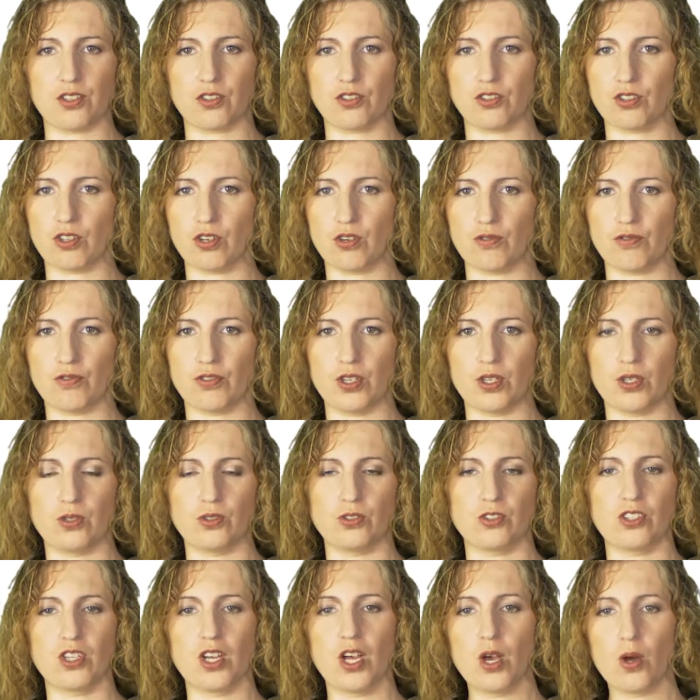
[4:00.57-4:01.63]

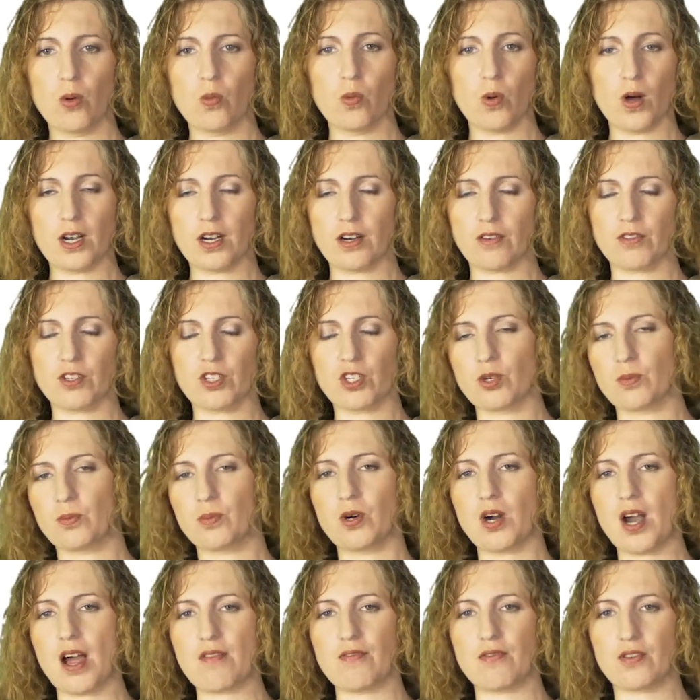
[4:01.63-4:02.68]
Sophos, whatever your
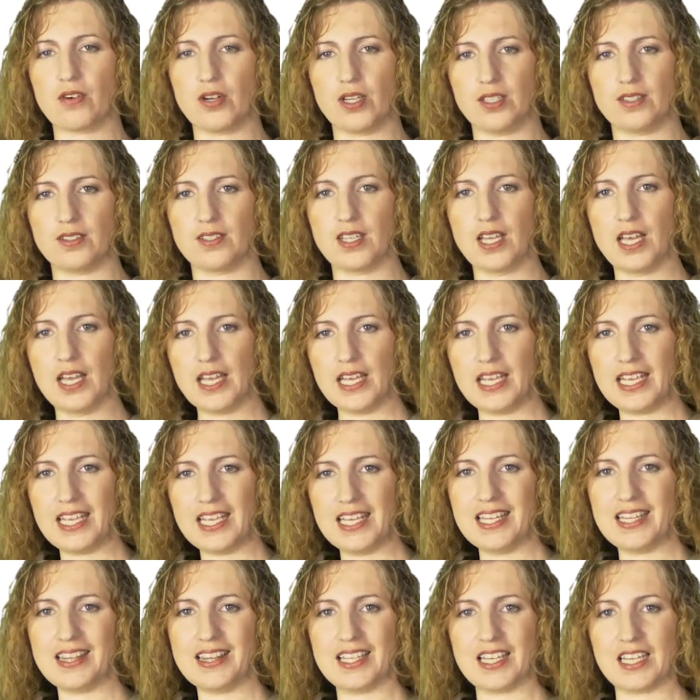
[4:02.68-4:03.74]
preference
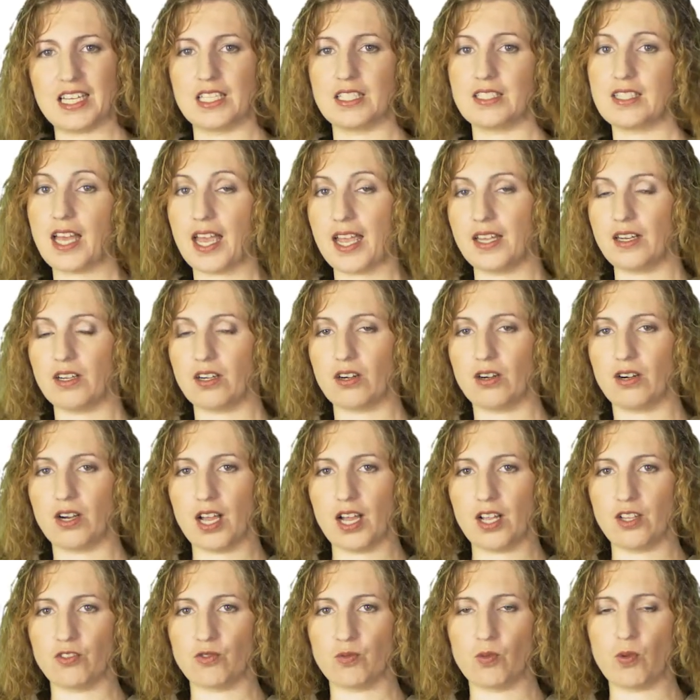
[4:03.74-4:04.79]
in the container
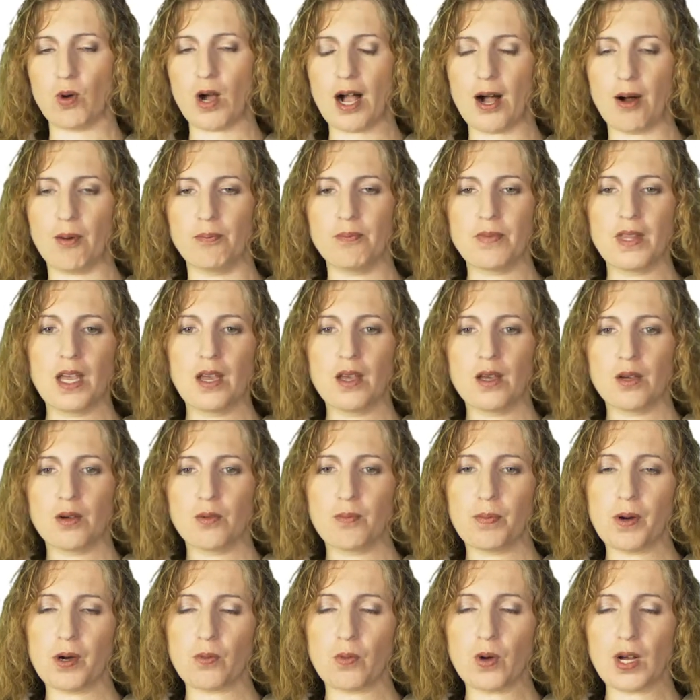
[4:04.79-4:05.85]
as well.
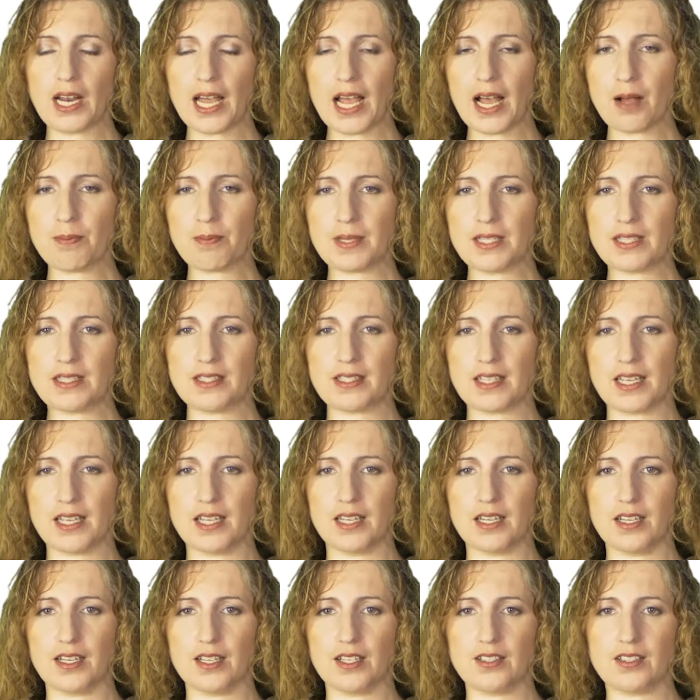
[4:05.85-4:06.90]
But what happens
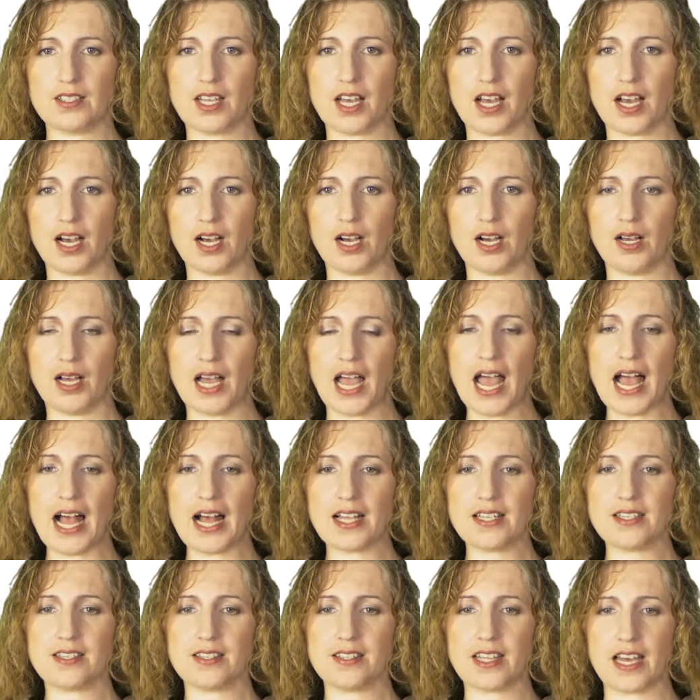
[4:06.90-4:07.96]
is
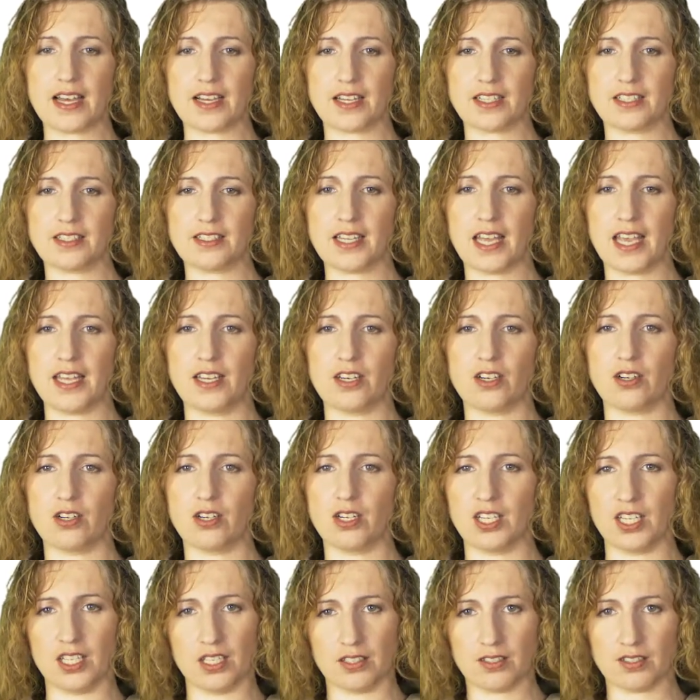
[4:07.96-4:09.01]
as that container
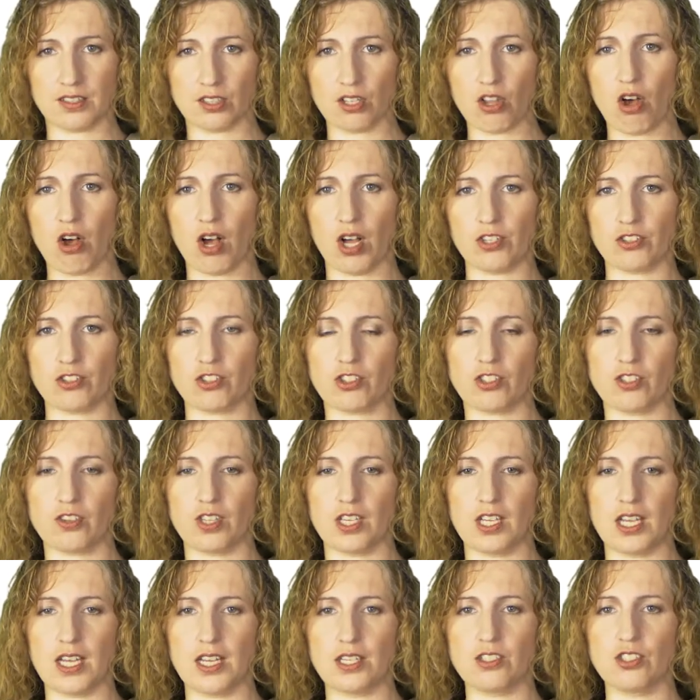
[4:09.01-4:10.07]
is launched,
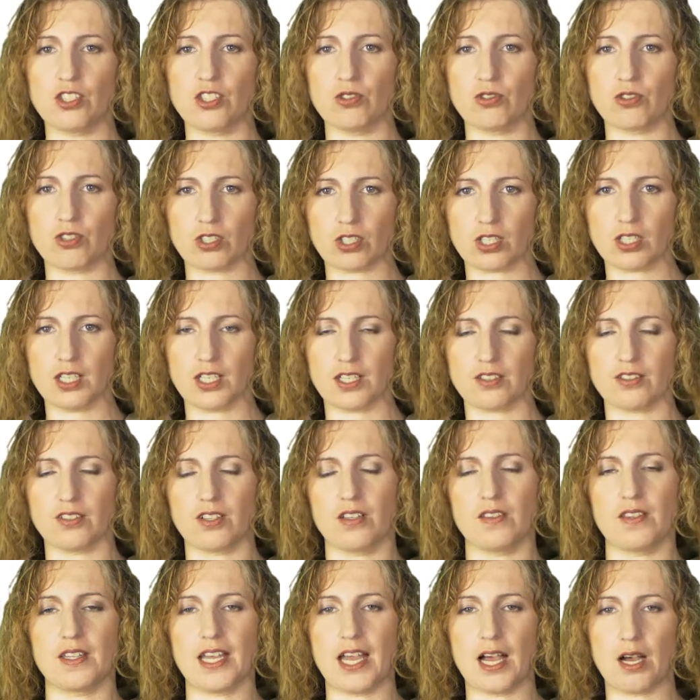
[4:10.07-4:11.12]
the end user clicks
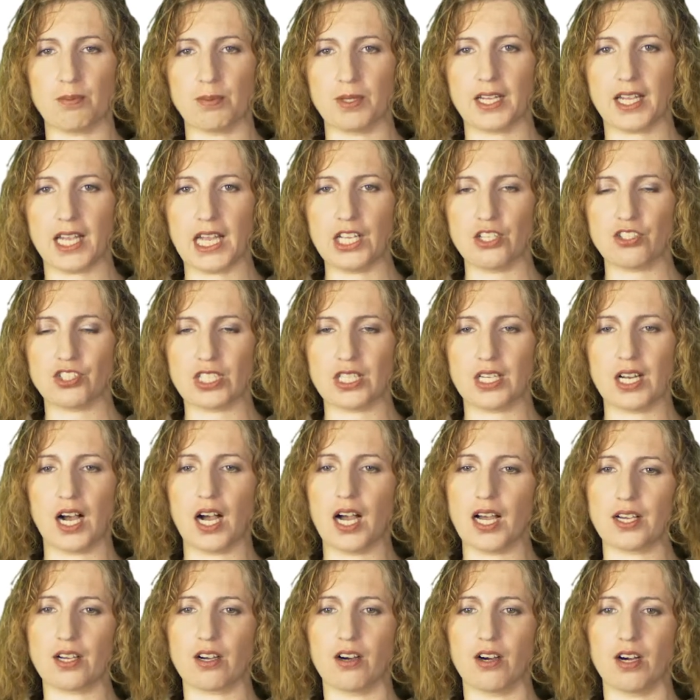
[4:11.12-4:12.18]
on the application
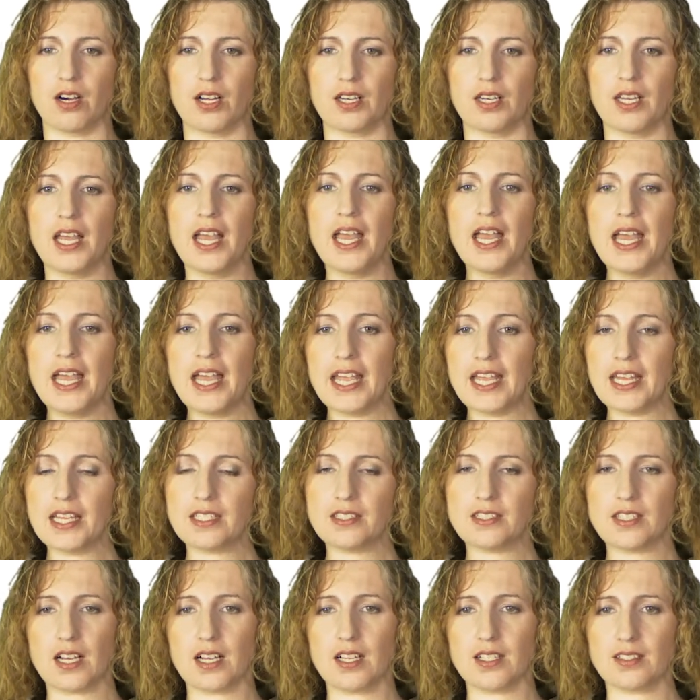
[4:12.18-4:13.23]
icon,
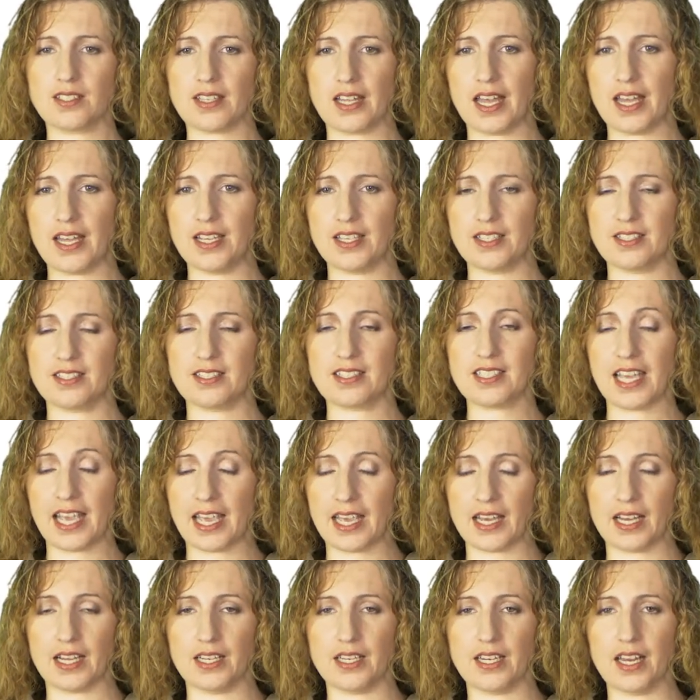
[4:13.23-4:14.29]
it does a
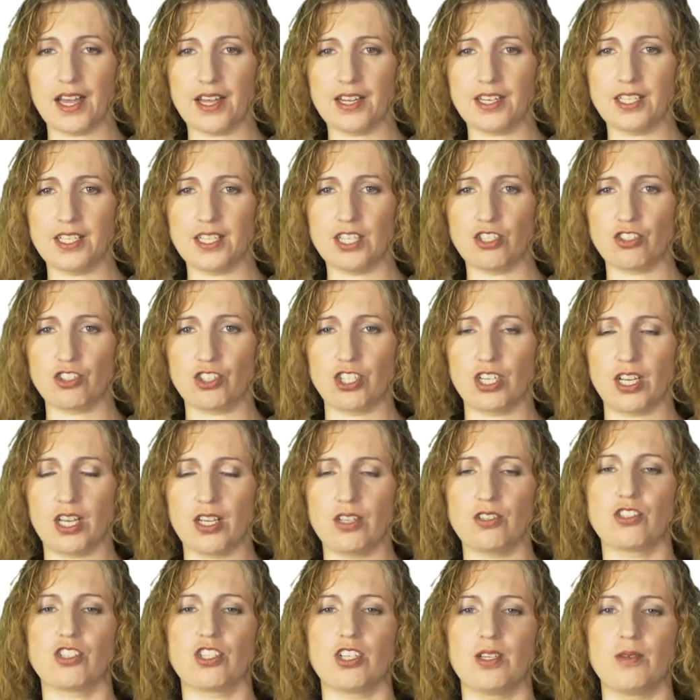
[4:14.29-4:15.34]
scan at
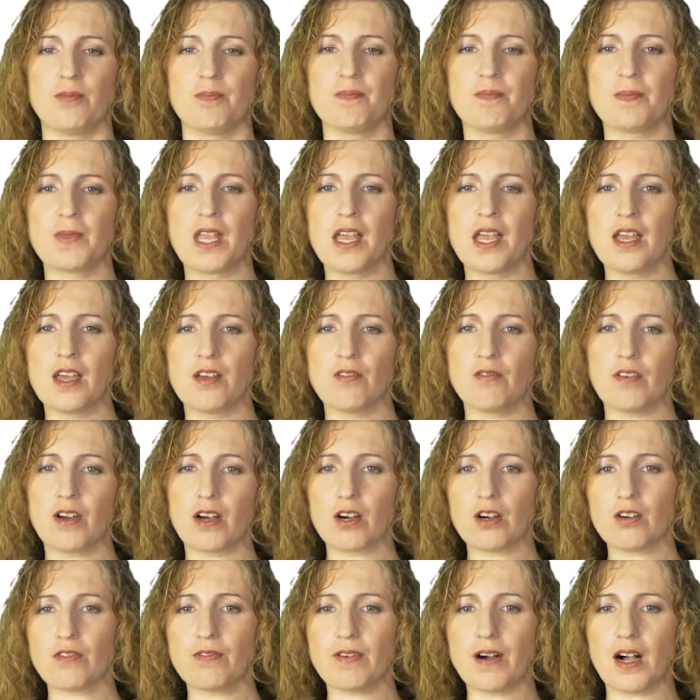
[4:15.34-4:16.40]
initiation,
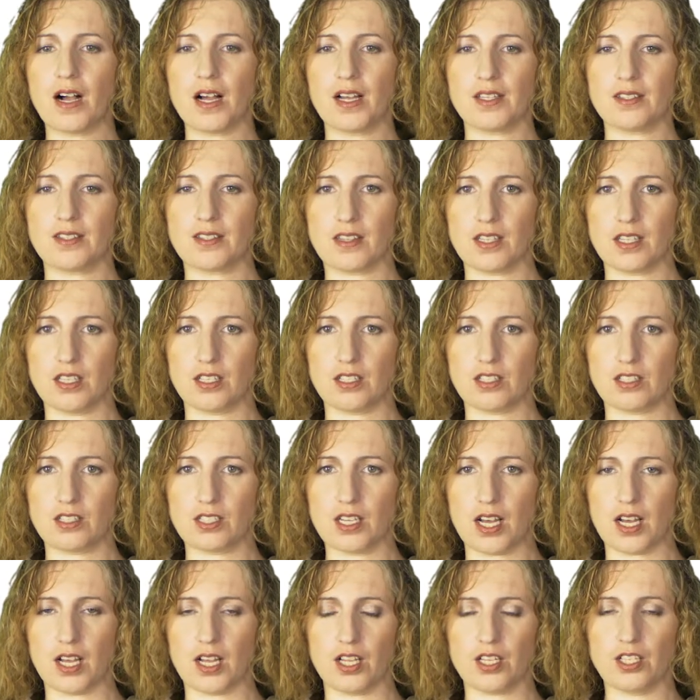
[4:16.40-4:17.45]
verifies that
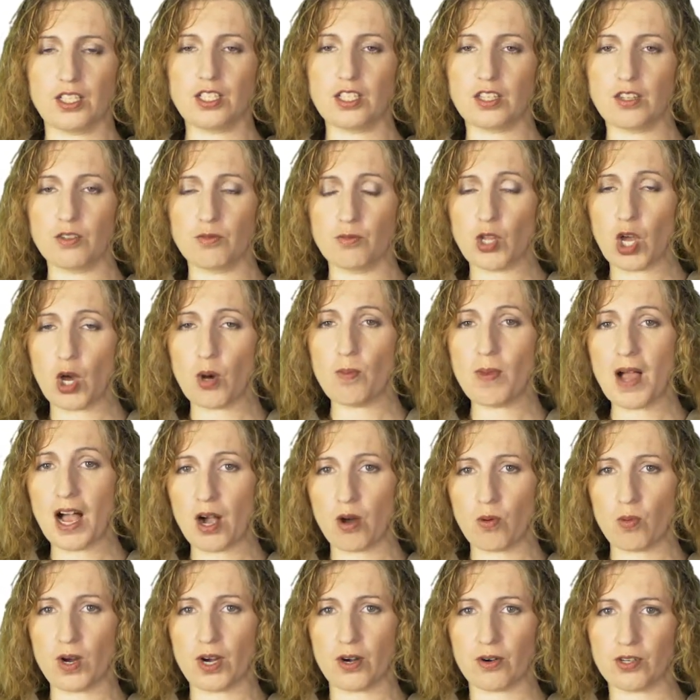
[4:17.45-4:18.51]
no
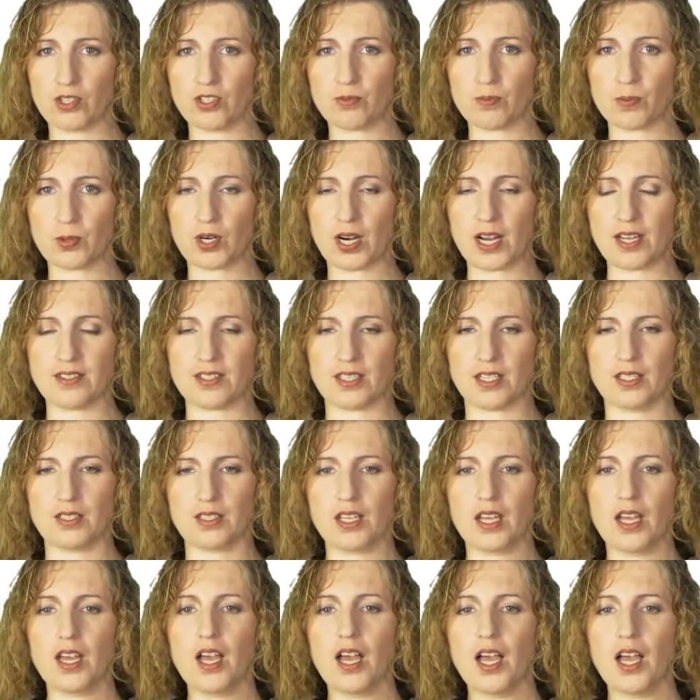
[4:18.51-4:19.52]
malware is present.